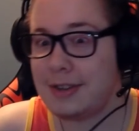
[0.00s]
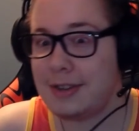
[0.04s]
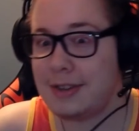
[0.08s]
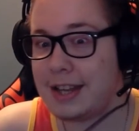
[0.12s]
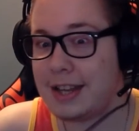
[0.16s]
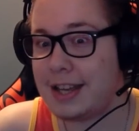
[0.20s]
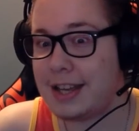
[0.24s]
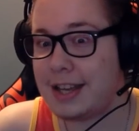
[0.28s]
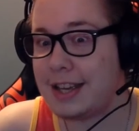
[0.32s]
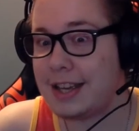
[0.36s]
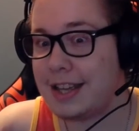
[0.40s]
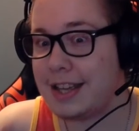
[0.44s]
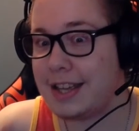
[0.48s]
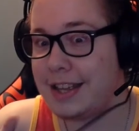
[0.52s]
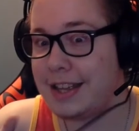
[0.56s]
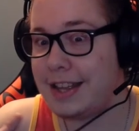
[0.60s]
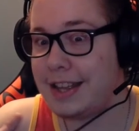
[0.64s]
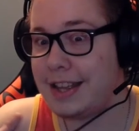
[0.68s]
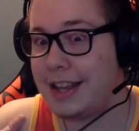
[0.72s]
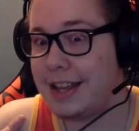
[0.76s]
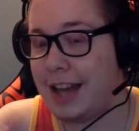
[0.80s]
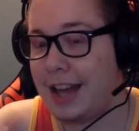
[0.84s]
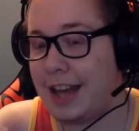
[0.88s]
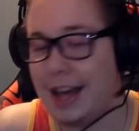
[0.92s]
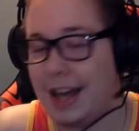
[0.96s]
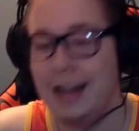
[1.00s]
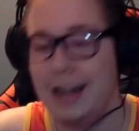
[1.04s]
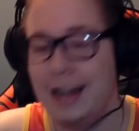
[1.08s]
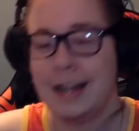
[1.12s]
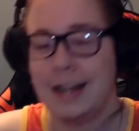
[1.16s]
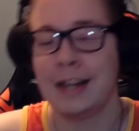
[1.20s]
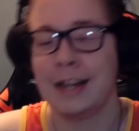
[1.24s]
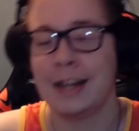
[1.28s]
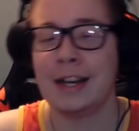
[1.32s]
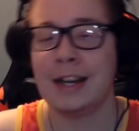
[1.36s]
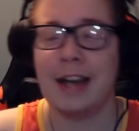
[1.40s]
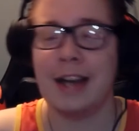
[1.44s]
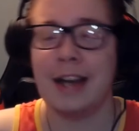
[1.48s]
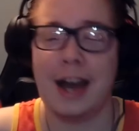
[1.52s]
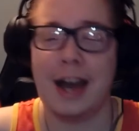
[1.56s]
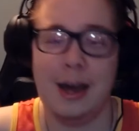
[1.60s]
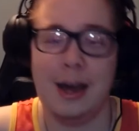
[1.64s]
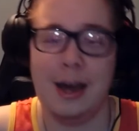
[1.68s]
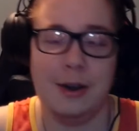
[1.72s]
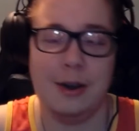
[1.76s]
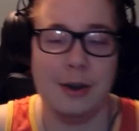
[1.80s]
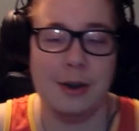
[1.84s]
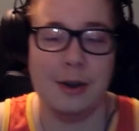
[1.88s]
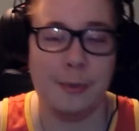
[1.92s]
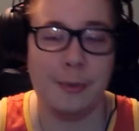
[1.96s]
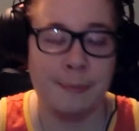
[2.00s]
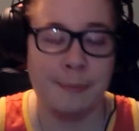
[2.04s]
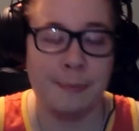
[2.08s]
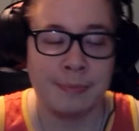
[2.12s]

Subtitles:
like, I don't know.